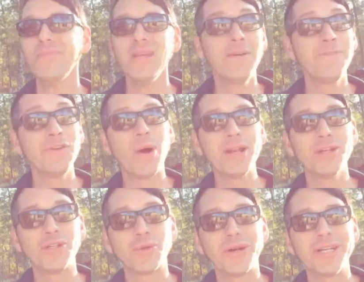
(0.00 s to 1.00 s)
If you want
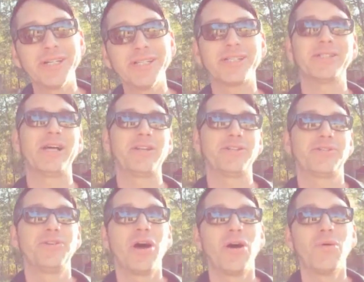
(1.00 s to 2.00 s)
to join us, let
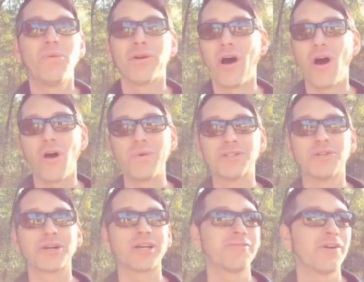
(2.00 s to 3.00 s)
us know. We're always
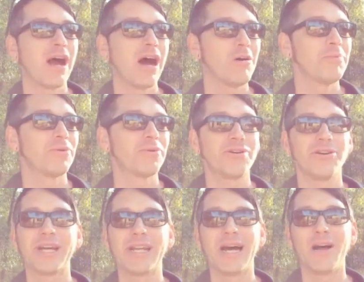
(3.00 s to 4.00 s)
looking for help in
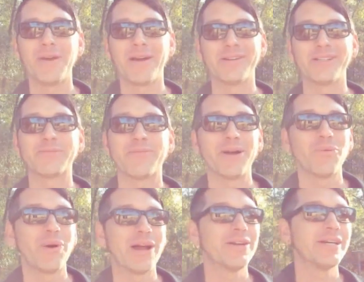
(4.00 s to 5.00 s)
order to get out there and spread
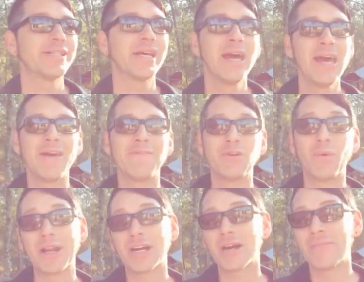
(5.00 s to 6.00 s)
awareness. If you
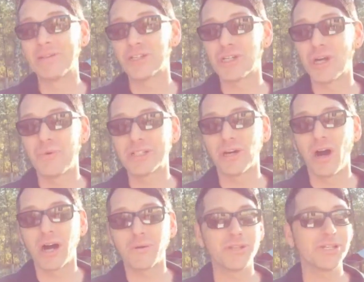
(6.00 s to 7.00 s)
want to come on the show and
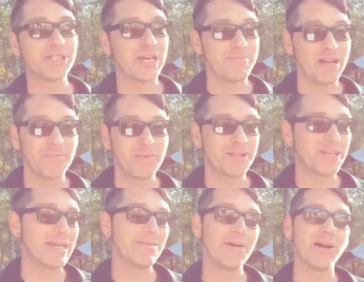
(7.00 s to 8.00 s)
talk with us, hit me up on
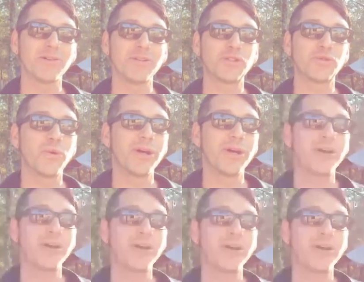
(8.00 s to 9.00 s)
the email or the
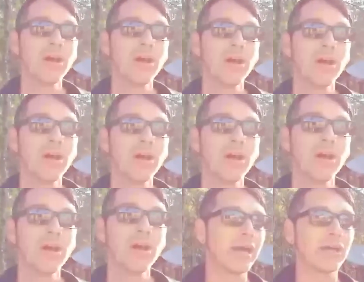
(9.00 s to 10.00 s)
Twitter. We're
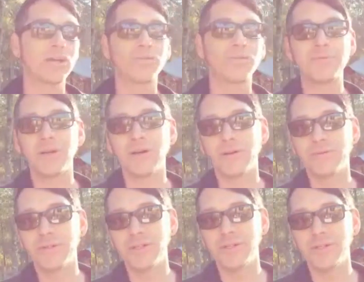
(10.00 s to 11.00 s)
also looking at
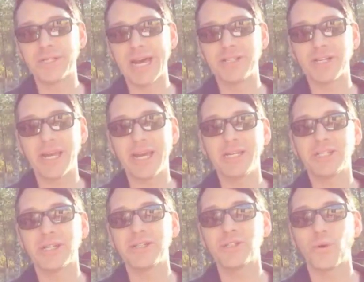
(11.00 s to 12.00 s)
Crypto News
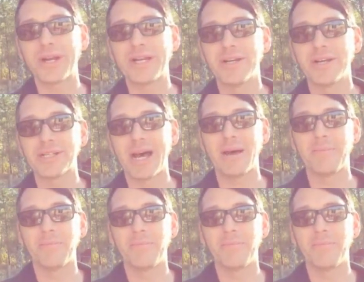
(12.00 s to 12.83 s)
Education joining us on